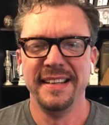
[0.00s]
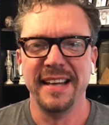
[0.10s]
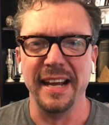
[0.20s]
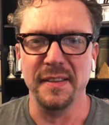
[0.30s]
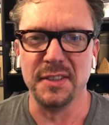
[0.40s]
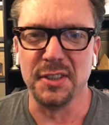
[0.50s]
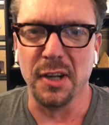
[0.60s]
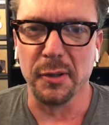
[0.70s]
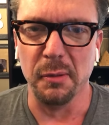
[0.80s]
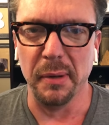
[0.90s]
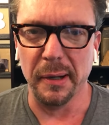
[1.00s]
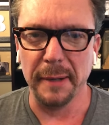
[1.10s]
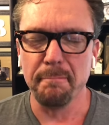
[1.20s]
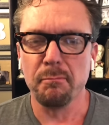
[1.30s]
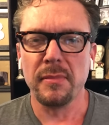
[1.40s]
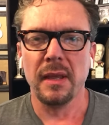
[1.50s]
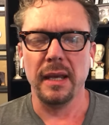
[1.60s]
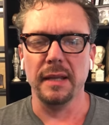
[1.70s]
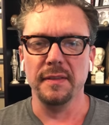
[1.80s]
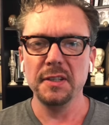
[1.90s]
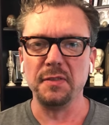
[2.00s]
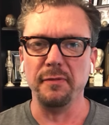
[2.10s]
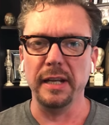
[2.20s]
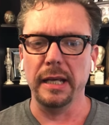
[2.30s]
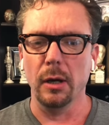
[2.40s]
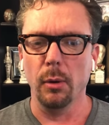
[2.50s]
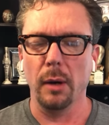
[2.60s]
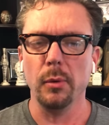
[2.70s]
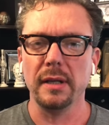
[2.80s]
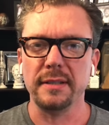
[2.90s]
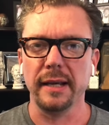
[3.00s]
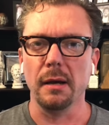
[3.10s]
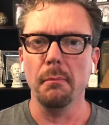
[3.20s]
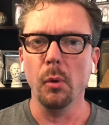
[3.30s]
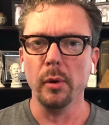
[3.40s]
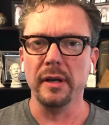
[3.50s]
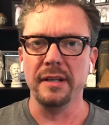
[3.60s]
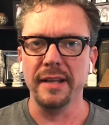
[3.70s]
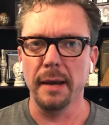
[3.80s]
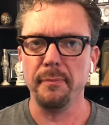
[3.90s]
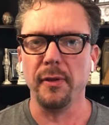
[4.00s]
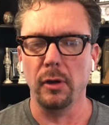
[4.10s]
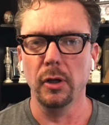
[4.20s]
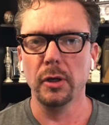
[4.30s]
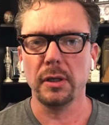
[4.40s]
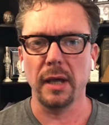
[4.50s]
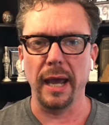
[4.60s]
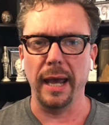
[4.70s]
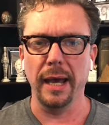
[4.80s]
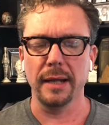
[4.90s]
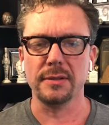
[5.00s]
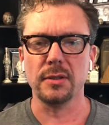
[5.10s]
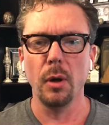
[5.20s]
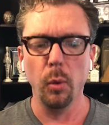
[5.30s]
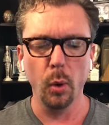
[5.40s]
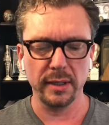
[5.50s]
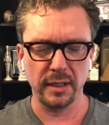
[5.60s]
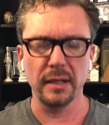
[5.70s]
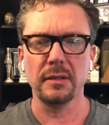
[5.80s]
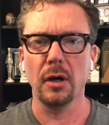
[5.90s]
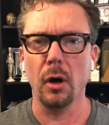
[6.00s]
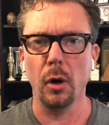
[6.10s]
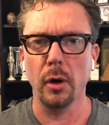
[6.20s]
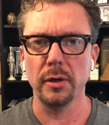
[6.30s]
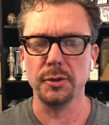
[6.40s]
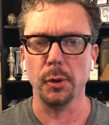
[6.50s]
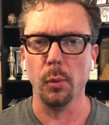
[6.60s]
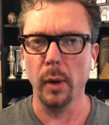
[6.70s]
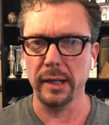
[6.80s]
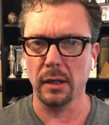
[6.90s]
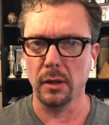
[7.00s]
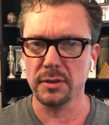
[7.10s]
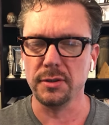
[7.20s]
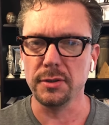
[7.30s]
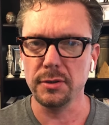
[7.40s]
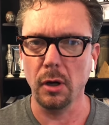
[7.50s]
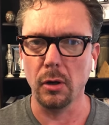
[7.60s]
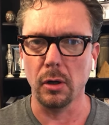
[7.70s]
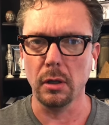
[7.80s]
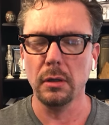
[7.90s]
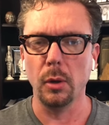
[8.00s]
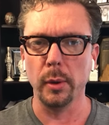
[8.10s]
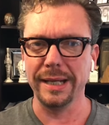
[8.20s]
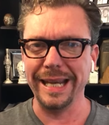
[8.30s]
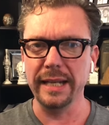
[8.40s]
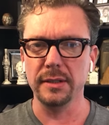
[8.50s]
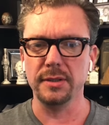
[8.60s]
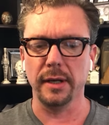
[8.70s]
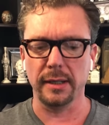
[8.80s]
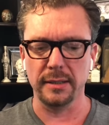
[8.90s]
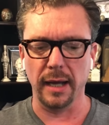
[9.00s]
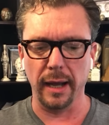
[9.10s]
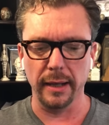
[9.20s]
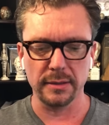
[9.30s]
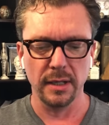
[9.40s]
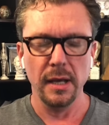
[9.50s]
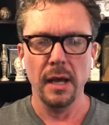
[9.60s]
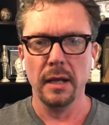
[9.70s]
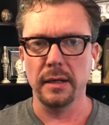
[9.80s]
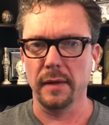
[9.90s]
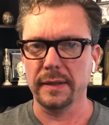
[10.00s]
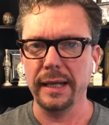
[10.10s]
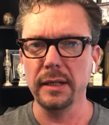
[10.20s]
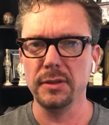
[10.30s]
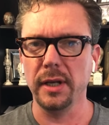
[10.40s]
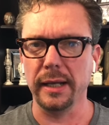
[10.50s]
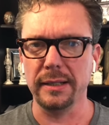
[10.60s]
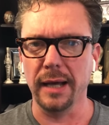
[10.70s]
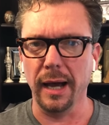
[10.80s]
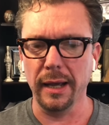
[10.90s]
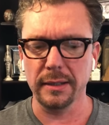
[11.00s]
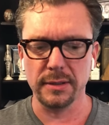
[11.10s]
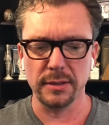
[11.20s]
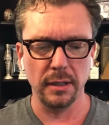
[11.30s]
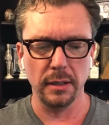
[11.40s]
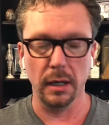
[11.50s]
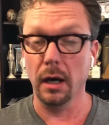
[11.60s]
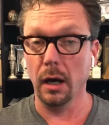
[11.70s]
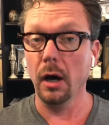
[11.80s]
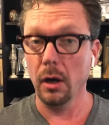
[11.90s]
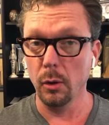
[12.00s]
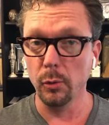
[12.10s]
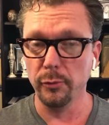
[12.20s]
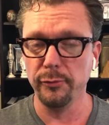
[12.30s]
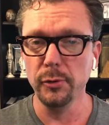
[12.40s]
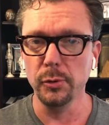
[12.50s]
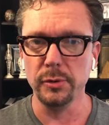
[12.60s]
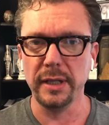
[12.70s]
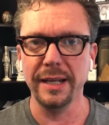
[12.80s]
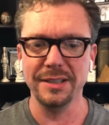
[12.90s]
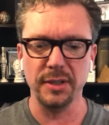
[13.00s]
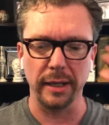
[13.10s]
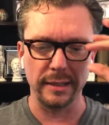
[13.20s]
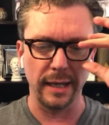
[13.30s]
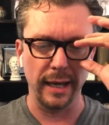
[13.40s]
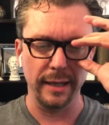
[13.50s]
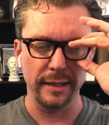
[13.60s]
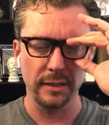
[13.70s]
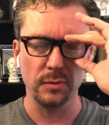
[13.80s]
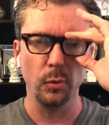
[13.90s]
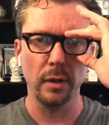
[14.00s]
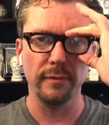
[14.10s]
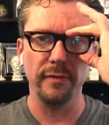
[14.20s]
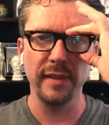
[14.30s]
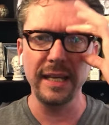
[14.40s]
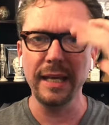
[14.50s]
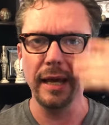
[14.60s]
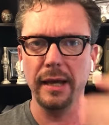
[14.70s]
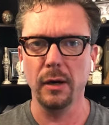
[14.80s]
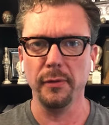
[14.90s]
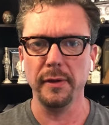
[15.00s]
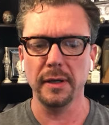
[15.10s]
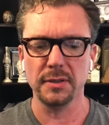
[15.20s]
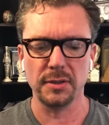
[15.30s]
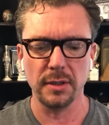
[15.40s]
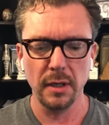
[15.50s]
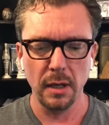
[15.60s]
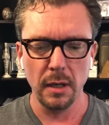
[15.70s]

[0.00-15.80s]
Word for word: Hey, this is Doctor Berry. In this video, I want to take a more in-depth look at what can cause your weight loss to stall on a ketogenic diet. Now, the ketogenic diet, uh, a whole food ketogenic diet, is one of the healthiest,